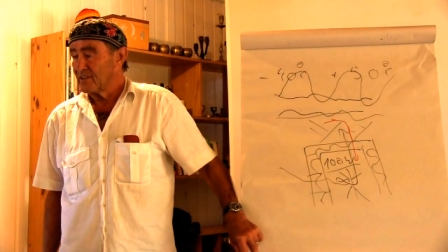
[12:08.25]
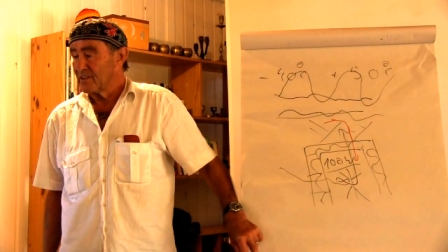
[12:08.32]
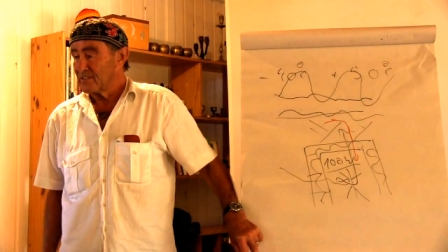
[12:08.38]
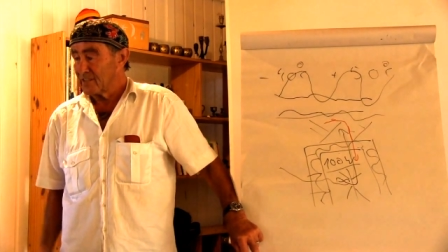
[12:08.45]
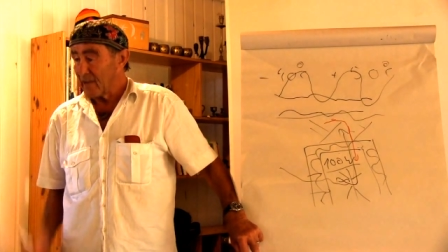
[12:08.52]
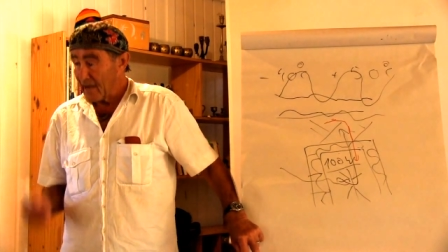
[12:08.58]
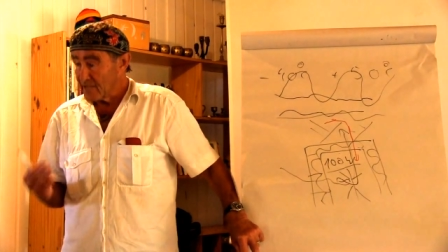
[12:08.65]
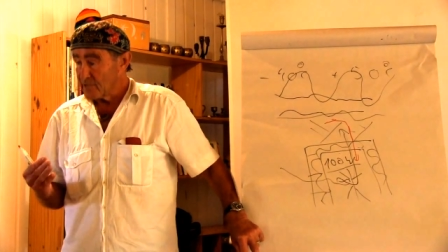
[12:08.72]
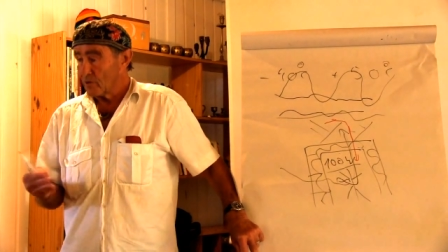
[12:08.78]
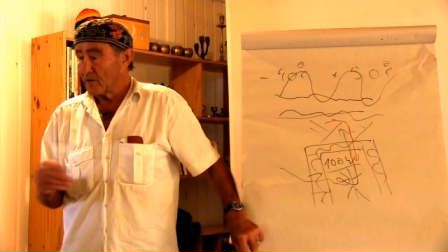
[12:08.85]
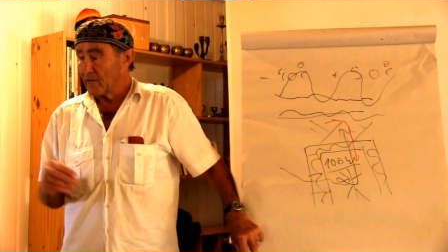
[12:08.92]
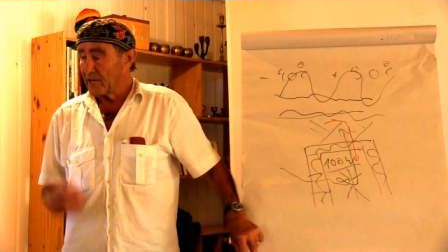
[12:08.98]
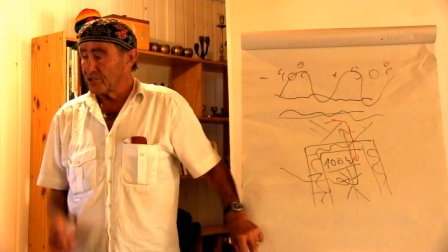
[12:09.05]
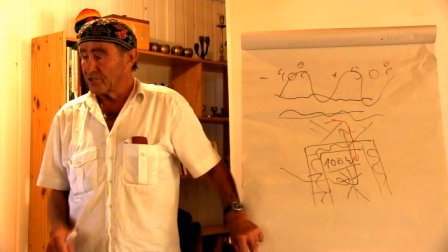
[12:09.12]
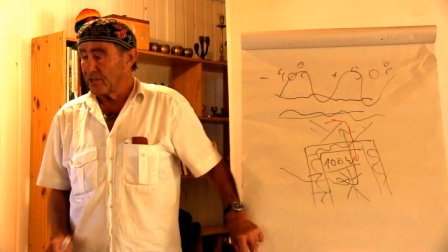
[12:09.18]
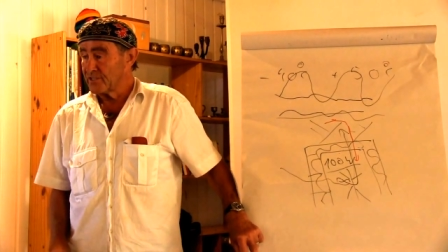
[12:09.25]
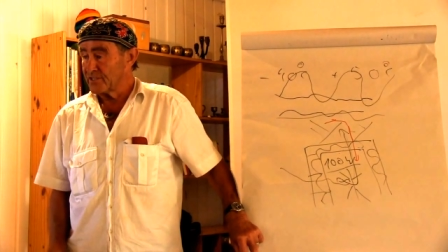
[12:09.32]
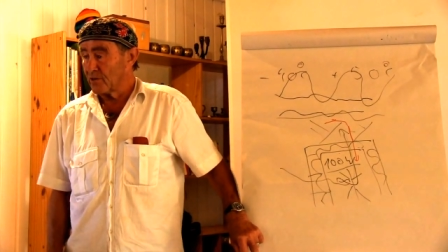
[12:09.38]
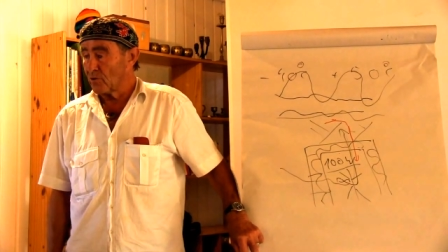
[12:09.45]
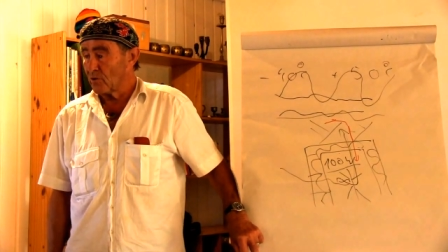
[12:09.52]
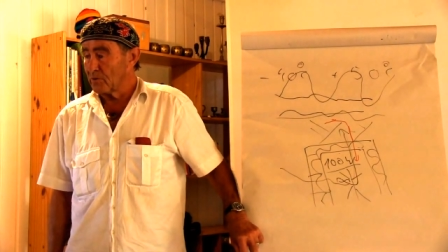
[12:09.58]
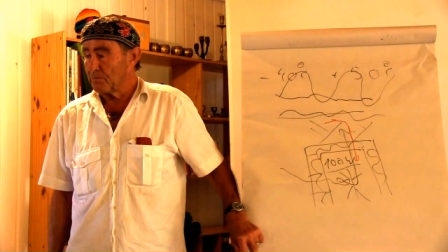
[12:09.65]
The isolation is
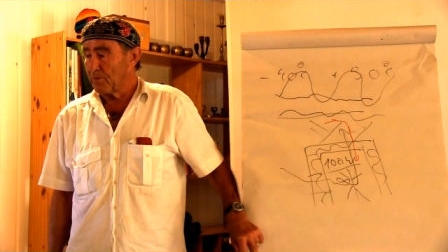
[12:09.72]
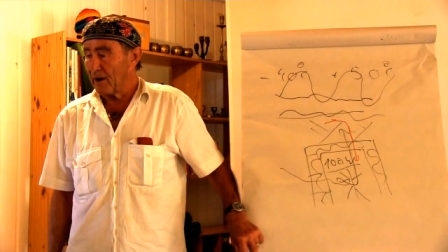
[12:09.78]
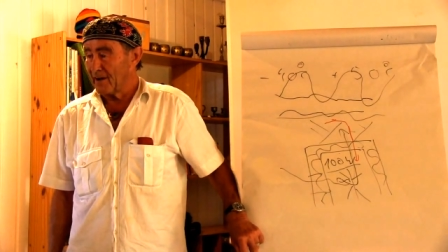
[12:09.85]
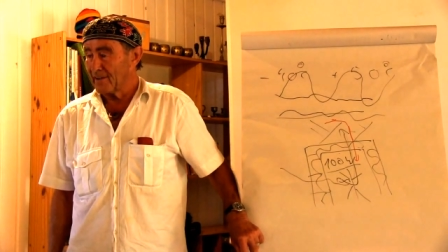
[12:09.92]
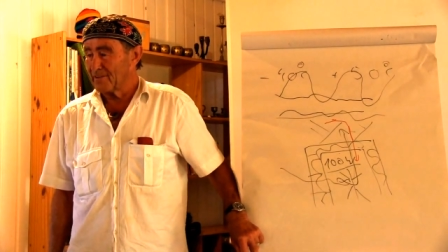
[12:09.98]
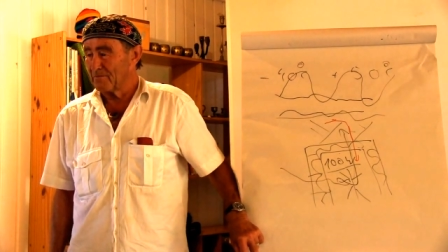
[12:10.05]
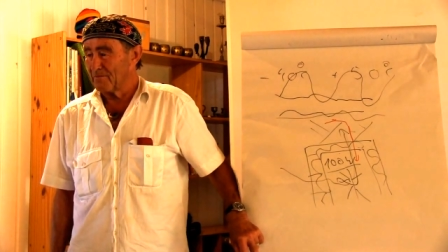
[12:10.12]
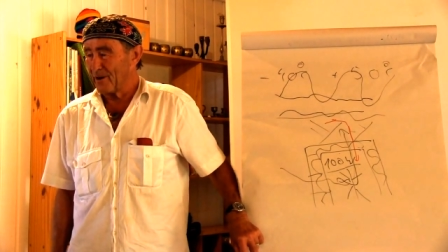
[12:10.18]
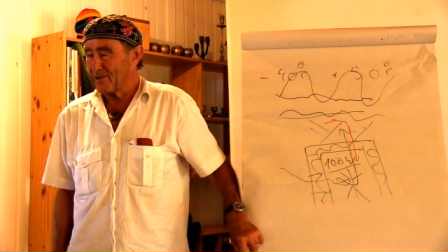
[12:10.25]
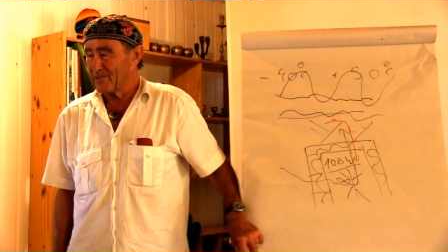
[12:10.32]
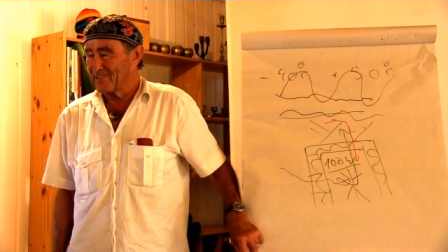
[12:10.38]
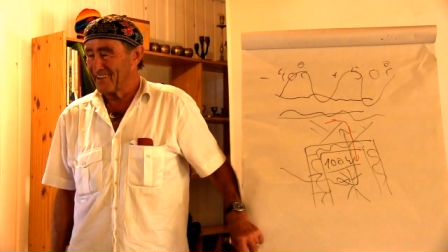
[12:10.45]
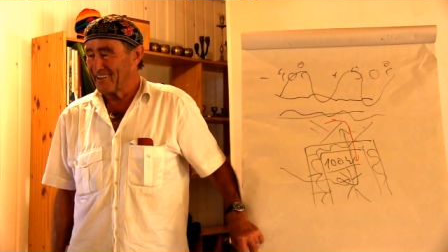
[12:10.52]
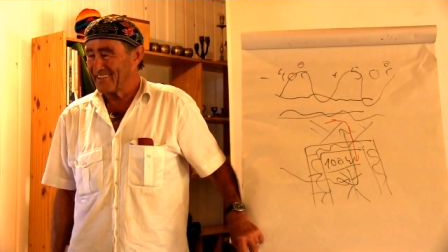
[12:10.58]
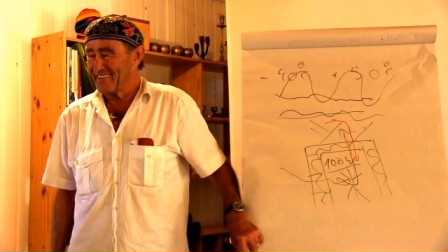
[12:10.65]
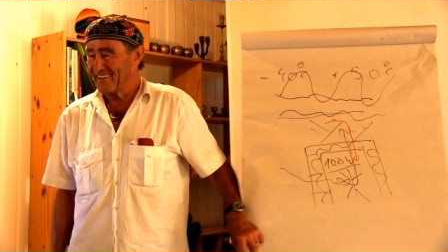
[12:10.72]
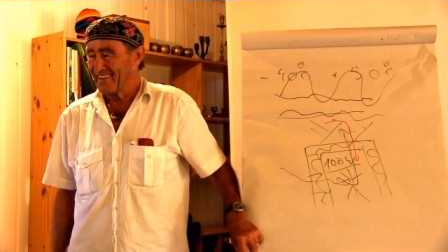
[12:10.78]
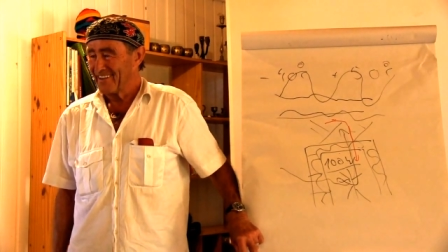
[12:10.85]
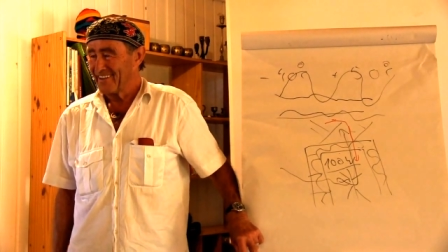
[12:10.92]
a good part about it,